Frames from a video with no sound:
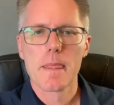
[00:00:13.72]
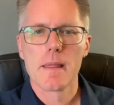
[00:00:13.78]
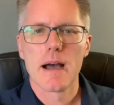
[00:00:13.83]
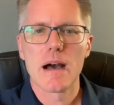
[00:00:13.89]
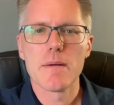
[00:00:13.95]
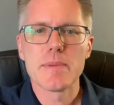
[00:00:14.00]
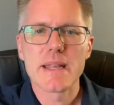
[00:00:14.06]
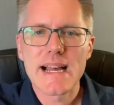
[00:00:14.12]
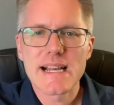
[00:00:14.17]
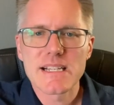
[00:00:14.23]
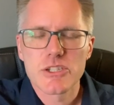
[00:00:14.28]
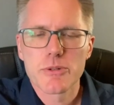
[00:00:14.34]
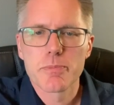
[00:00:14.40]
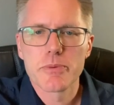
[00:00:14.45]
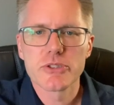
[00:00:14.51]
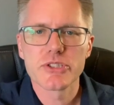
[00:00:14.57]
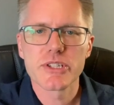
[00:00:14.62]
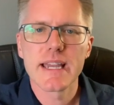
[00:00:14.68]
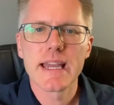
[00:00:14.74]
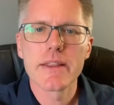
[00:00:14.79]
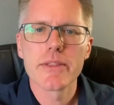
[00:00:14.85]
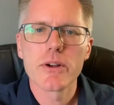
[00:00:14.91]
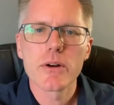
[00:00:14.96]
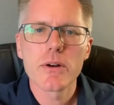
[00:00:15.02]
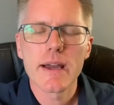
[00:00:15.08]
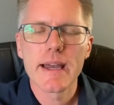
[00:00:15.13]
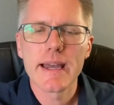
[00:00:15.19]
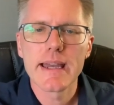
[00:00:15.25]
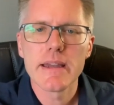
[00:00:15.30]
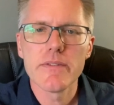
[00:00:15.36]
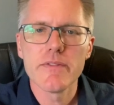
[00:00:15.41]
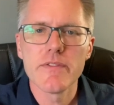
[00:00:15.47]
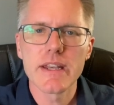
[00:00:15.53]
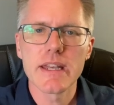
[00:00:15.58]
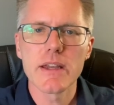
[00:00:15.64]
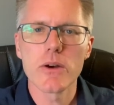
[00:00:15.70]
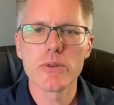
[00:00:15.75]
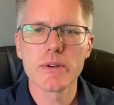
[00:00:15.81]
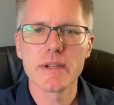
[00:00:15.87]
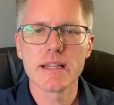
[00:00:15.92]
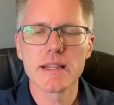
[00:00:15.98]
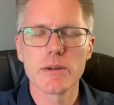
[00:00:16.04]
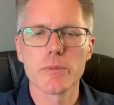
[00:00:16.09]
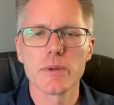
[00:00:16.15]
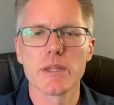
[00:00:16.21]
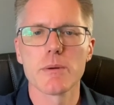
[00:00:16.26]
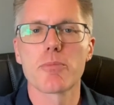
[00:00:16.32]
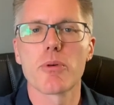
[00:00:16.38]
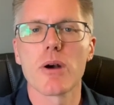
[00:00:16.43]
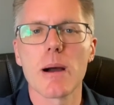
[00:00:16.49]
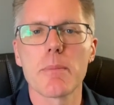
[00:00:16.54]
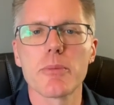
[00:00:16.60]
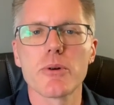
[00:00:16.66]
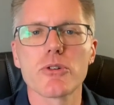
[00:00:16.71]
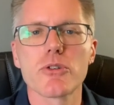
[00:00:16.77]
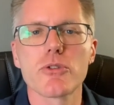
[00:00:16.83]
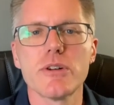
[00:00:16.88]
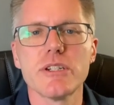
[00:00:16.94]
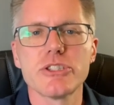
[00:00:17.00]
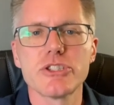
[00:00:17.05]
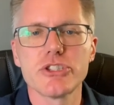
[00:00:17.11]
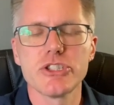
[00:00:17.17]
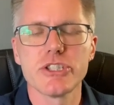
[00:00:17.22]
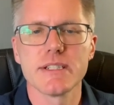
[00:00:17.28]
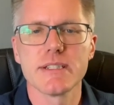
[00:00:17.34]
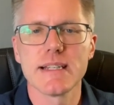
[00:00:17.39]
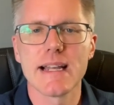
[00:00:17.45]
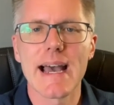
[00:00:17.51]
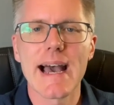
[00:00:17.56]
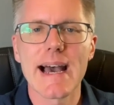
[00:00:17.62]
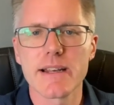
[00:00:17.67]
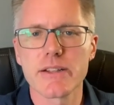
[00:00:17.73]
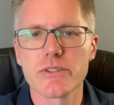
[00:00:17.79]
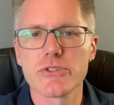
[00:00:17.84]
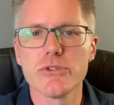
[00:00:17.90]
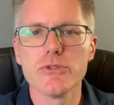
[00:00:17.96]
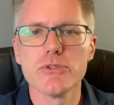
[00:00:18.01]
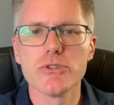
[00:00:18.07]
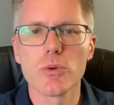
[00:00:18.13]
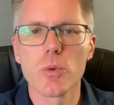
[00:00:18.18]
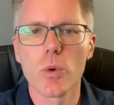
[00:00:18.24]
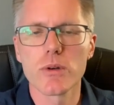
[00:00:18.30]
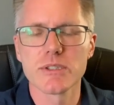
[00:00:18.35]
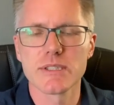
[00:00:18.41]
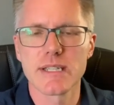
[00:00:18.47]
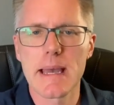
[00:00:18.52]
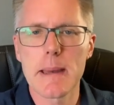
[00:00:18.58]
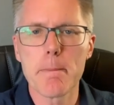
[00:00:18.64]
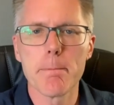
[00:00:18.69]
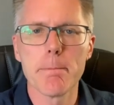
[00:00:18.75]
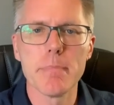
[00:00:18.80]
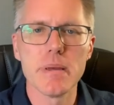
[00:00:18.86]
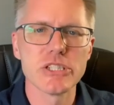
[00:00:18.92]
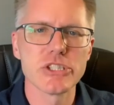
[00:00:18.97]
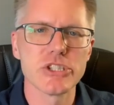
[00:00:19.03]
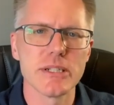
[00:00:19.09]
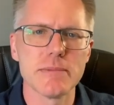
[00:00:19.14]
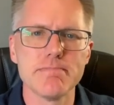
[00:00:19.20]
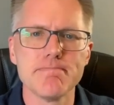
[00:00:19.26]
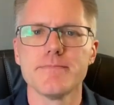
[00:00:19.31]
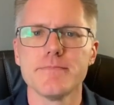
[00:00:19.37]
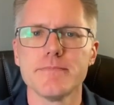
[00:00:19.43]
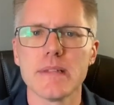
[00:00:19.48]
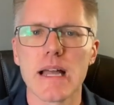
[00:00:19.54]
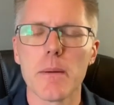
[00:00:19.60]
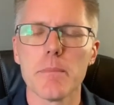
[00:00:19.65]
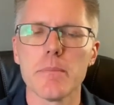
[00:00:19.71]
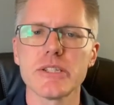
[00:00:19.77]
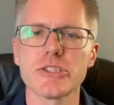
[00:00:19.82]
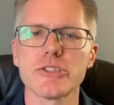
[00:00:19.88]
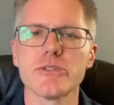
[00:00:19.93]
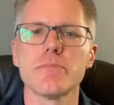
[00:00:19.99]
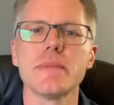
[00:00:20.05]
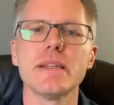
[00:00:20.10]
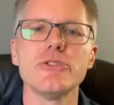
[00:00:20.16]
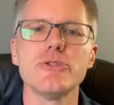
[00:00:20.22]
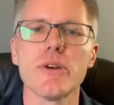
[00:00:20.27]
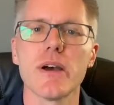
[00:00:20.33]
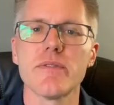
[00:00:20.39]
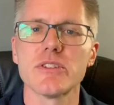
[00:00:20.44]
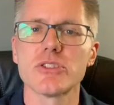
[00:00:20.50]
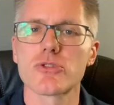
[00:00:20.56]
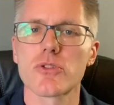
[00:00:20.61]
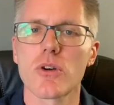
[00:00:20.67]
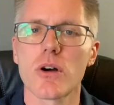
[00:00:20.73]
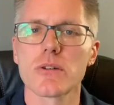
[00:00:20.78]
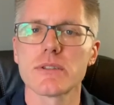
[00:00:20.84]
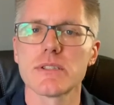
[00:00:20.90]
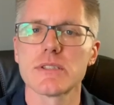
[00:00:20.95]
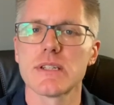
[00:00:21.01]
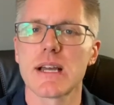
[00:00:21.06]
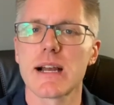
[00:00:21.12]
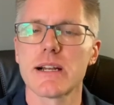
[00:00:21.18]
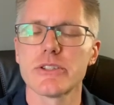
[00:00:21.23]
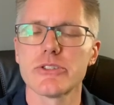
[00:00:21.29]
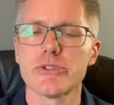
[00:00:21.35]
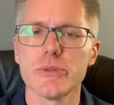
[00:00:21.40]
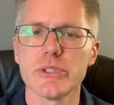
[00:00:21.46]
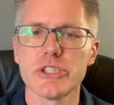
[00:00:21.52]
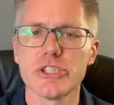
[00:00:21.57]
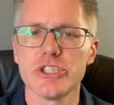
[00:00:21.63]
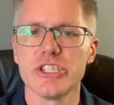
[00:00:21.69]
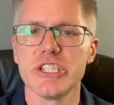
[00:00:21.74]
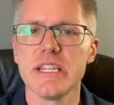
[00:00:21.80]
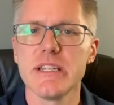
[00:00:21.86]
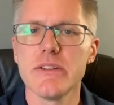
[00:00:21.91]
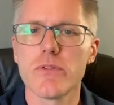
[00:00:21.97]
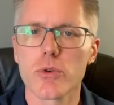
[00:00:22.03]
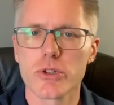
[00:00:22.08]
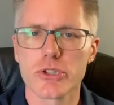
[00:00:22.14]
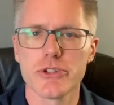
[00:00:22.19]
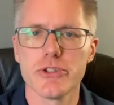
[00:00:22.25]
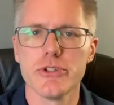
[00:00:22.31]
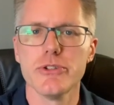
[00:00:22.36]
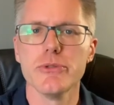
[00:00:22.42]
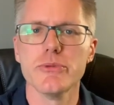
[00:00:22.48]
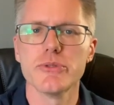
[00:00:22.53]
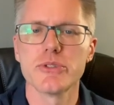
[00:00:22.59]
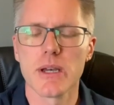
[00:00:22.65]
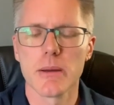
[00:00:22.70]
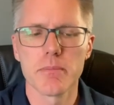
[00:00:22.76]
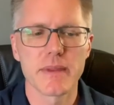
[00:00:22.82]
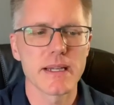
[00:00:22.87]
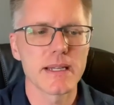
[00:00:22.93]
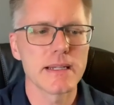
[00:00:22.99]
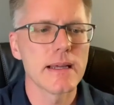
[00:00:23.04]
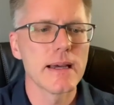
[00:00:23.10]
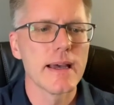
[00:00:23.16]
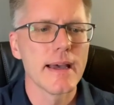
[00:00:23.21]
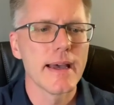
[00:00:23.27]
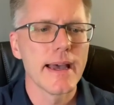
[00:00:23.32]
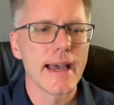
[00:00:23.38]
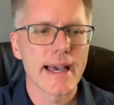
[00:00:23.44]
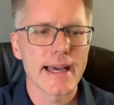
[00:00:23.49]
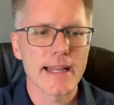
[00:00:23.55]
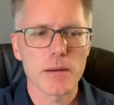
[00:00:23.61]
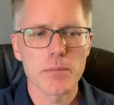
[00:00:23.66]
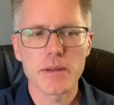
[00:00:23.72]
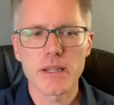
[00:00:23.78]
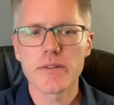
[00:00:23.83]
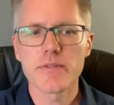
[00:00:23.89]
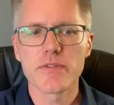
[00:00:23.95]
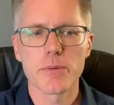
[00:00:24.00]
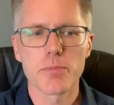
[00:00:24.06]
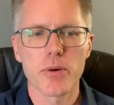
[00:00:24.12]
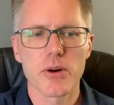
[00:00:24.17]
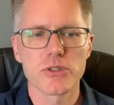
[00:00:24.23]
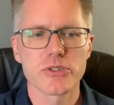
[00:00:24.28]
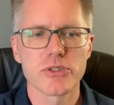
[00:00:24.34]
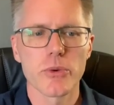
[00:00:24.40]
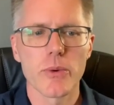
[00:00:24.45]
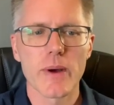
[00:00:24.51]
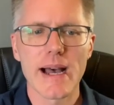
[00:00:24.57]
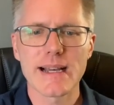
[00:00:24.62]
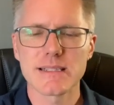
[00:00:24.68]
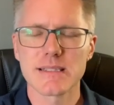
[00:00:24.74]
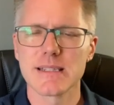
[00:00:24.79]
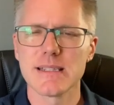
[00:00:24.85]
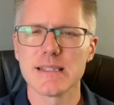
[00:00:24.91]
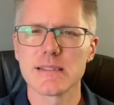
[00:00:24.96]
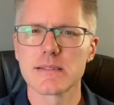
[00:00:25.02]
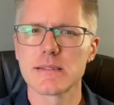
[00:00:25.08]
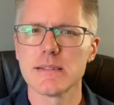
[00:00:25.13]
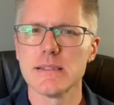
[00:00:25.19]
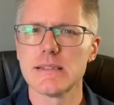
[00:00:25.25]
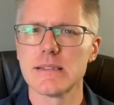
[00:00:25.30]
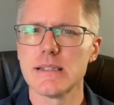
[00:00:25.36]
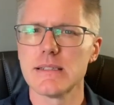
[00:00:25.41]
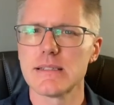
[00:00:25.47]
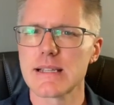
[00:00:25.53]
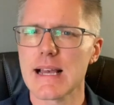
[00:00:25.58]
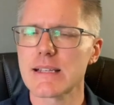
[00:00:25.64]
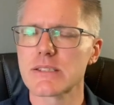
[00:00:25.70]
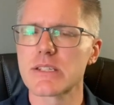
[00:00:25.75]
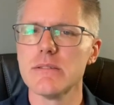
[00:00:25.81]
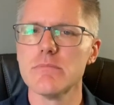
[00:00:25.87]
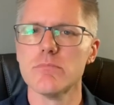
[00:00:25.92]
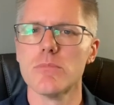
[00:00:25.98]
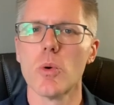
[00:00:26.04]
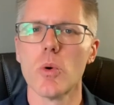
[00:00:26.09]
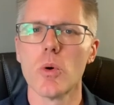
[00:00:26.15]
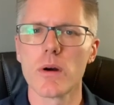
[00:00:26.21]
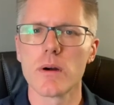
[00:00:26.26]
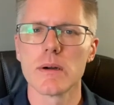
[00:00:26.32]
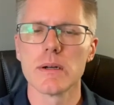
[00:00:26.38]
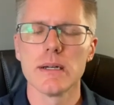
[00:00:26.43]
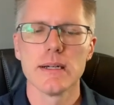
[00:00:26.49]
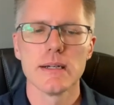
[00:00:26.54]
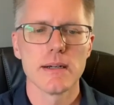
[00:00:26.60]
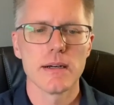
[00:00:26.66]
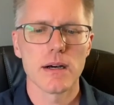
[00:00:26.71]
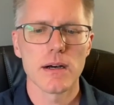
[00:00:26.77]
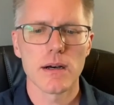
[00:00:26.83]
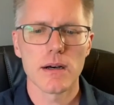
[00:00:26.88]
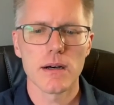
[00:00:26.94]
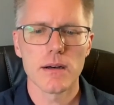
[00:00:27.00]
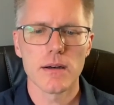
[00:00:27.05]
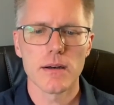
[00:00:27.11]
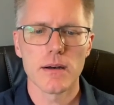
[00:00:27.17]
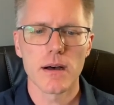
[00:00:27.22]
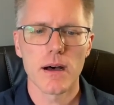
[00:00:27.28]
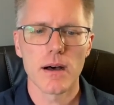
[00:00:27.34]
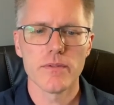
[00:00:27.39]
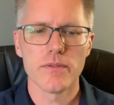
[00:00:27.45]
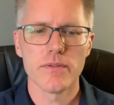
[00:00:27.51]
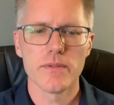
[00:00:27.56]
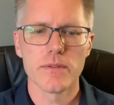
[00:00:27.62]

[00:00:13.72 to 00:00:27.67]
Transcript: I've been asked to put together a video dealing with the proper Christian attitude towards ambition. Now, ambition means you have a strong desire to achieve or to do something. And I believe the person who asked this is asking more of